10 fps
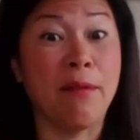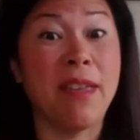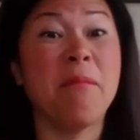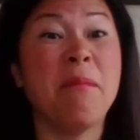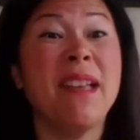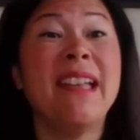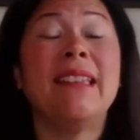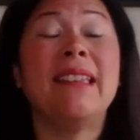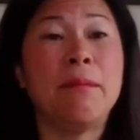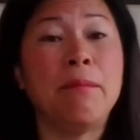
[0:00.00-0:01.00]
without them,
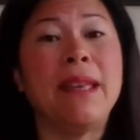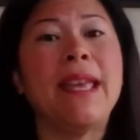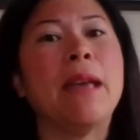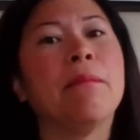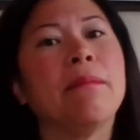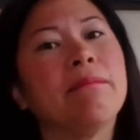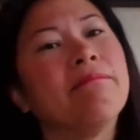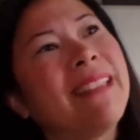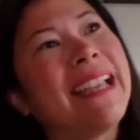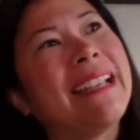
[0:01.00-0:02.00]
it
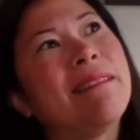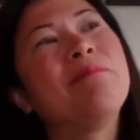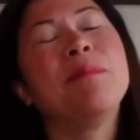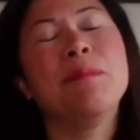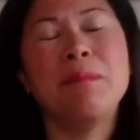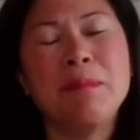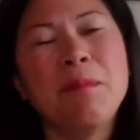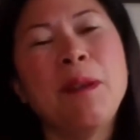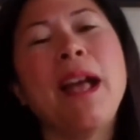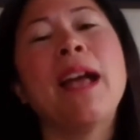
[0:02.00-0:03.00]
became like
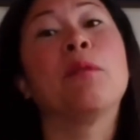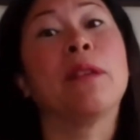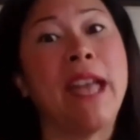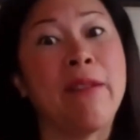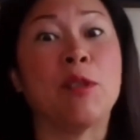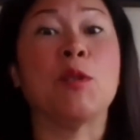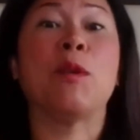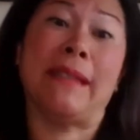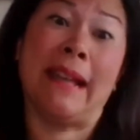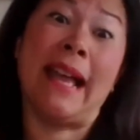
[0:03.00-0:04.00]
we, I don't really have a
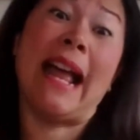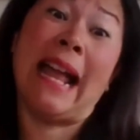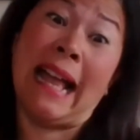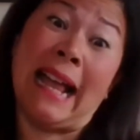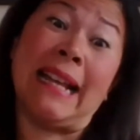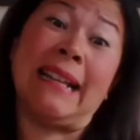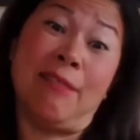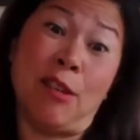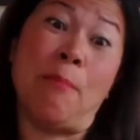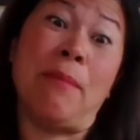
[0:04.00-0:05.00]
choice. I got I gotta
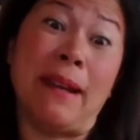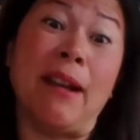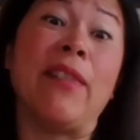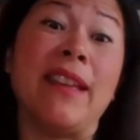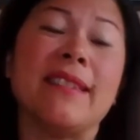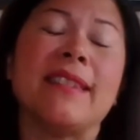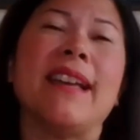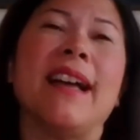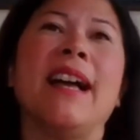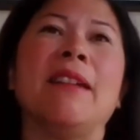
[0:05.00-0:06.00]
jump in on
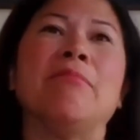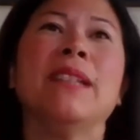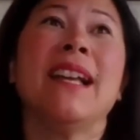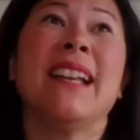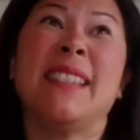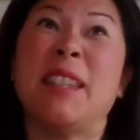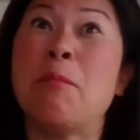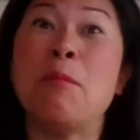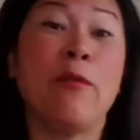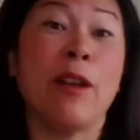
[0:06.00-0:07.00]
this because um,
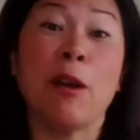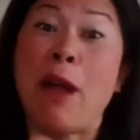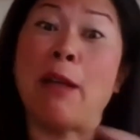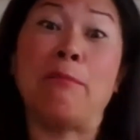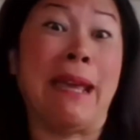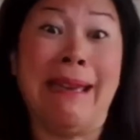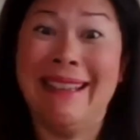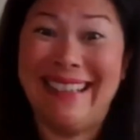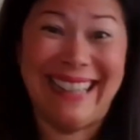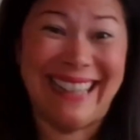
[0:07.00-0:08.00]
they're moving around me.